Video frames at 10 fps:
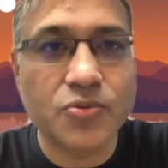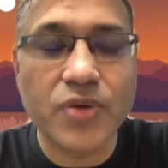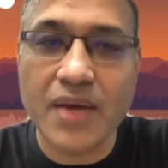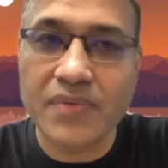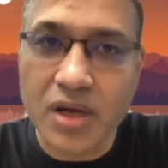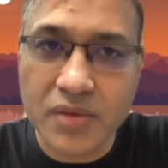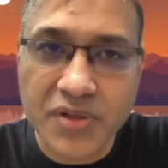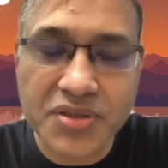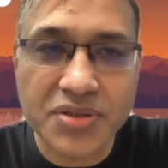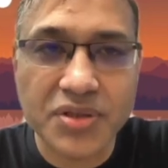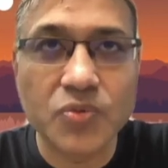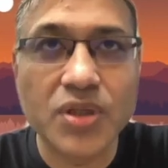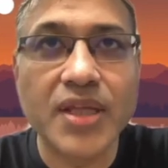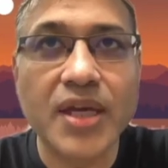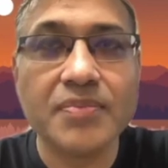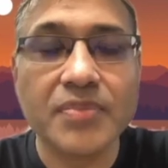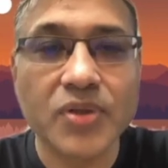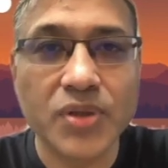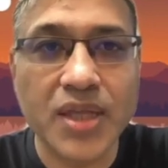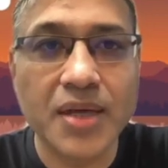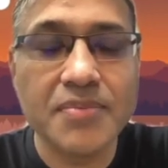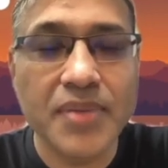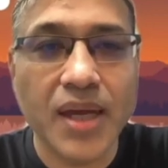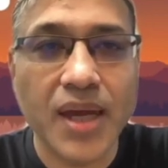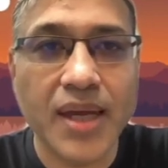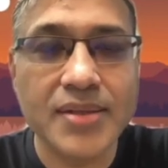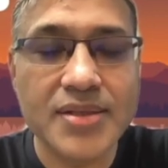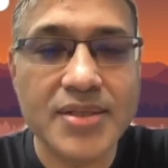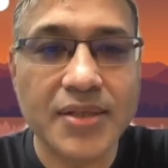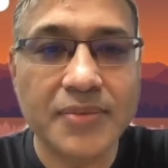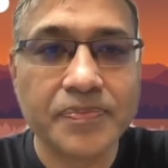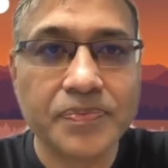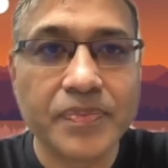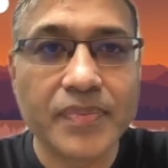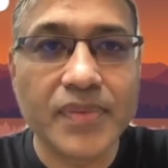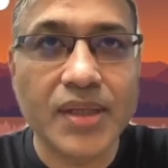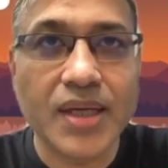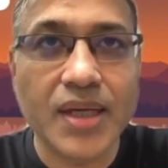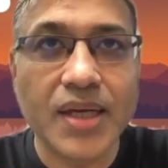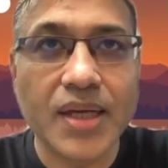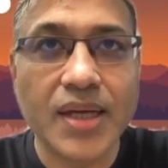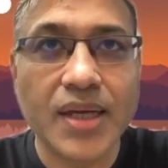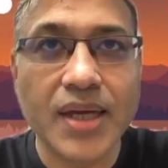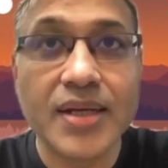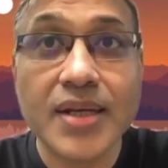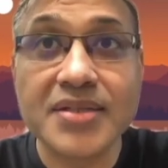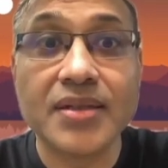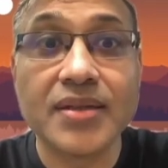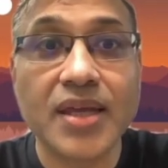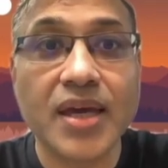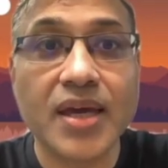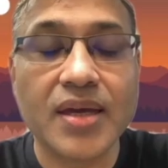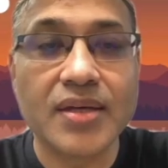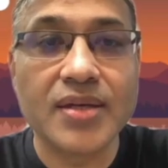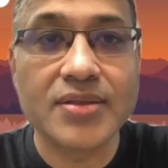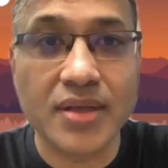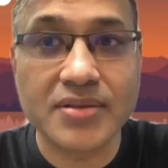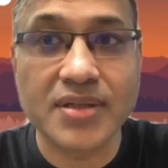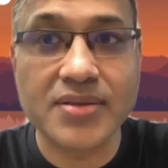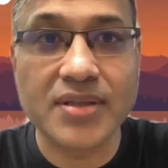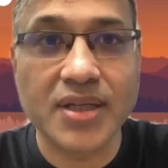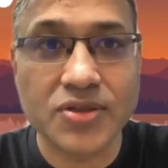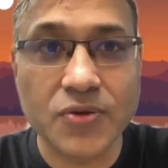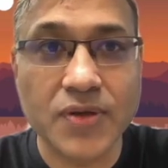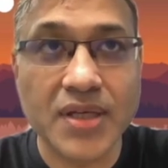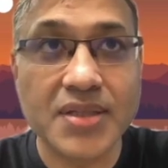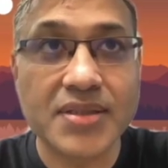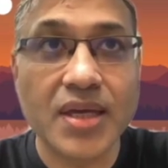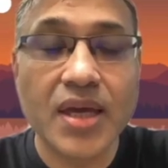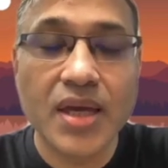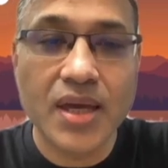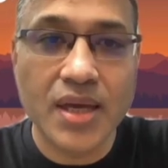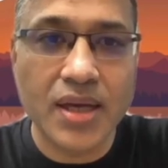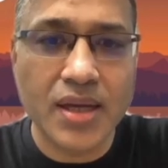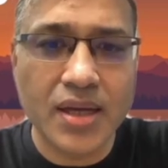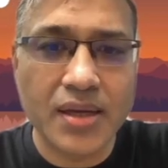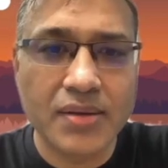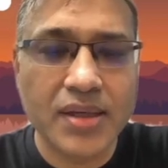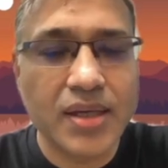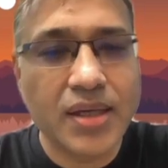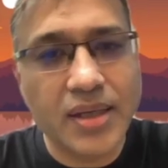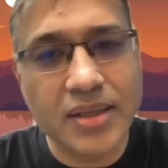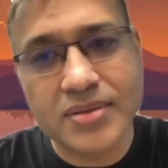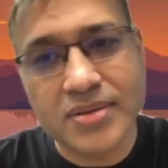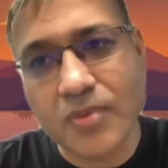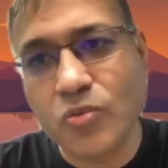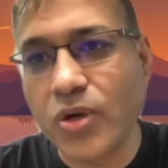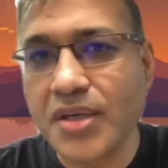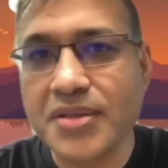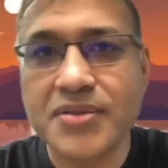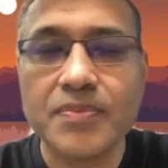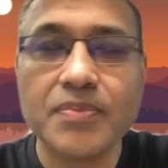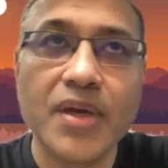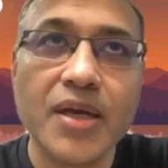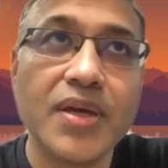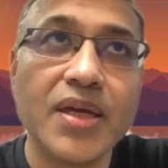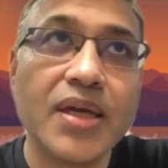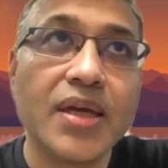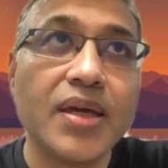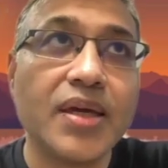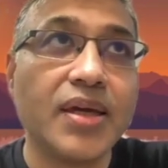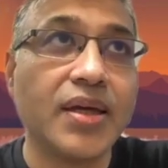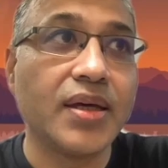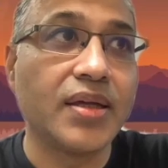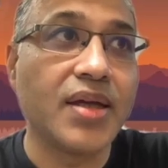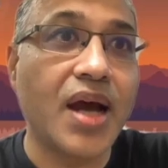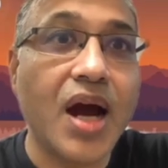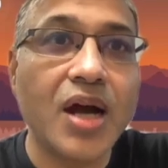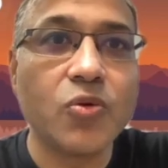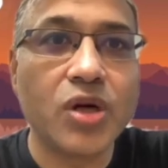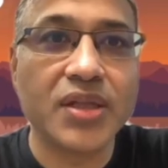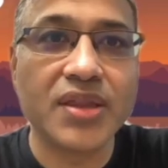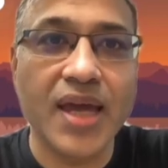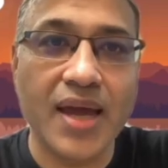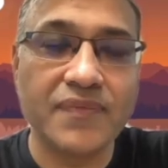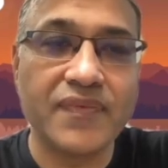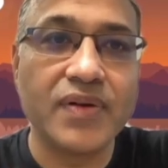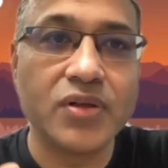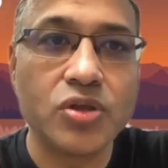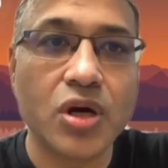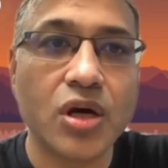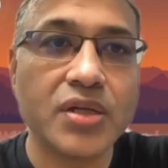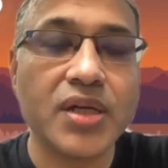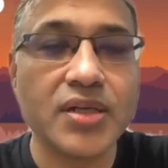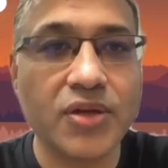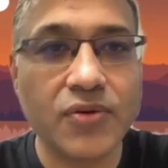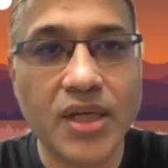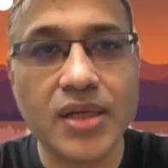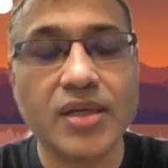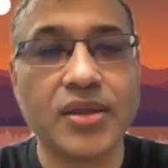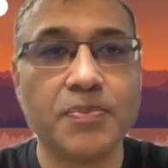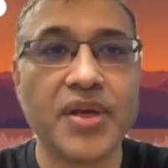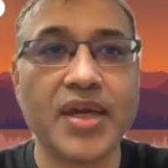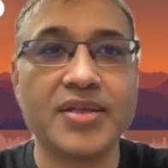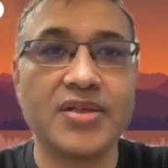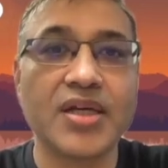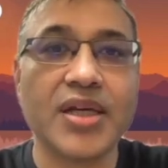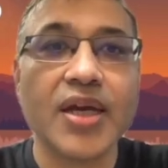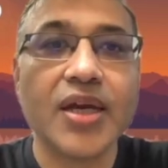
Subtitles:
we have conversation with them and listen their success stories. In some ways, maybe the hard work they have done during the PhD